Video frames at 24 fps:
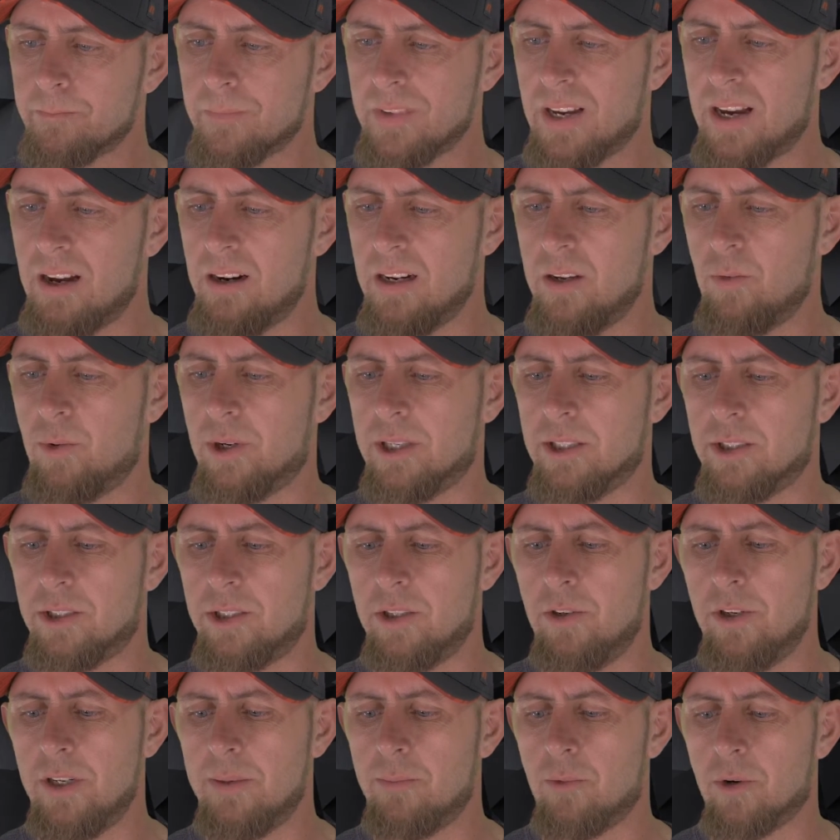don't even want to
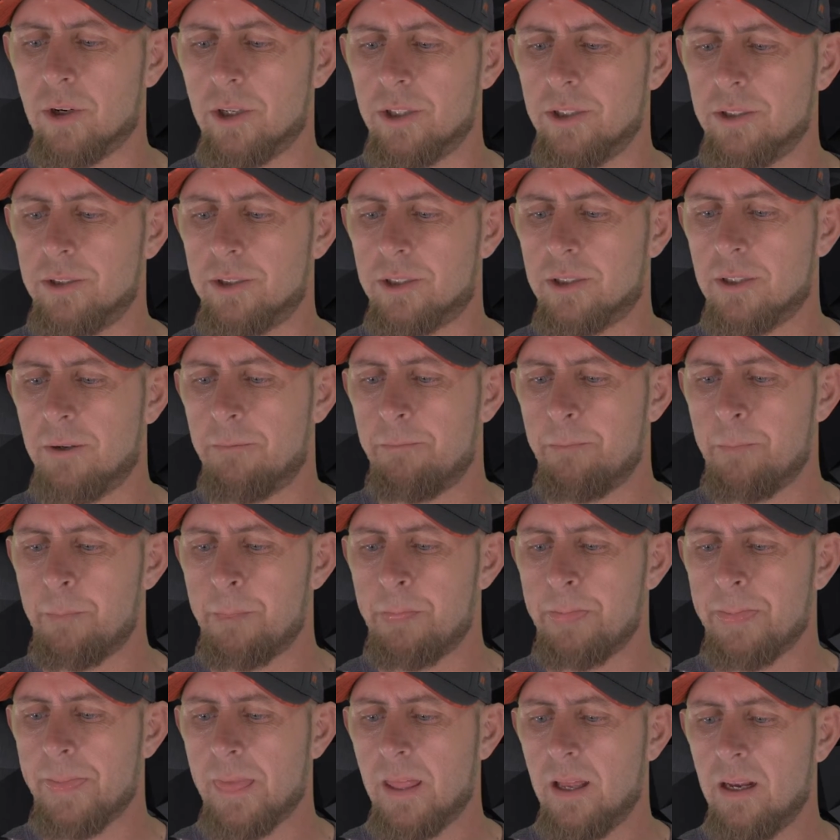do any more news.
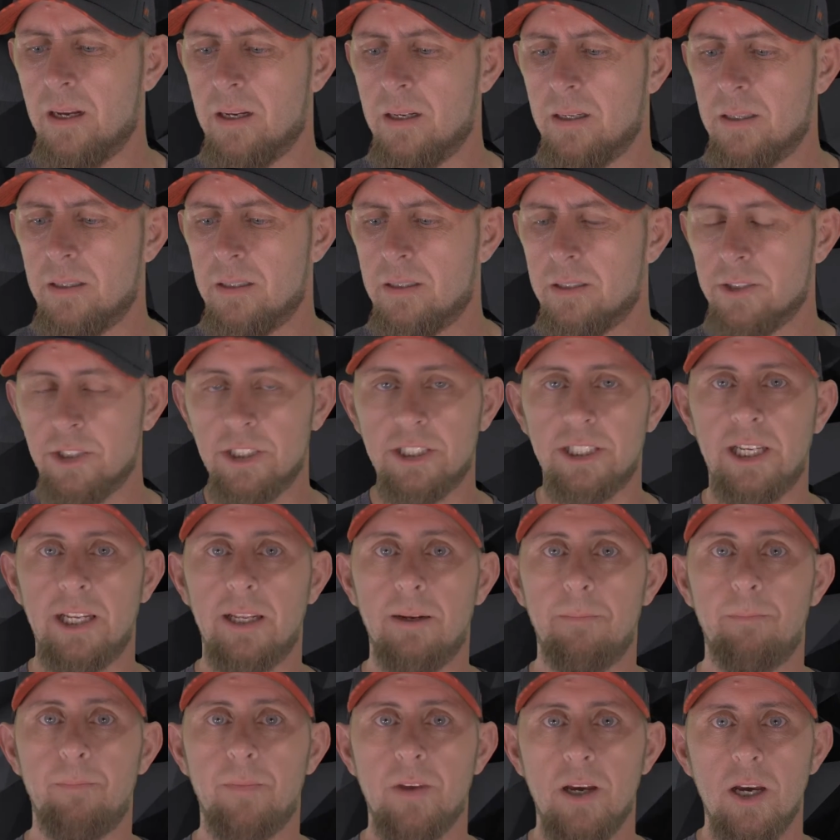Just
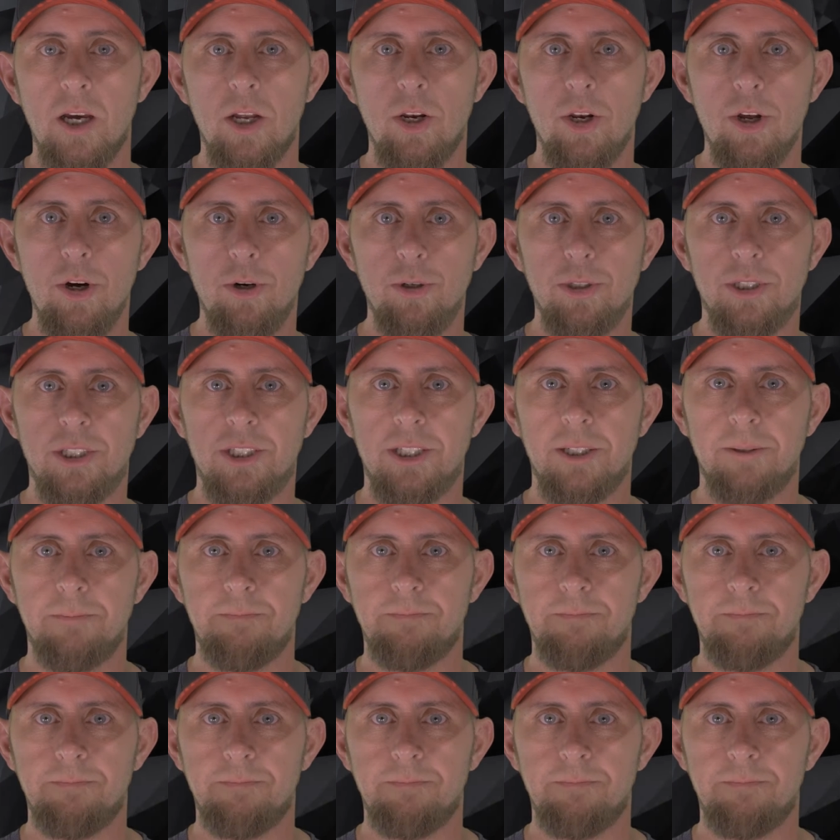kidding. News.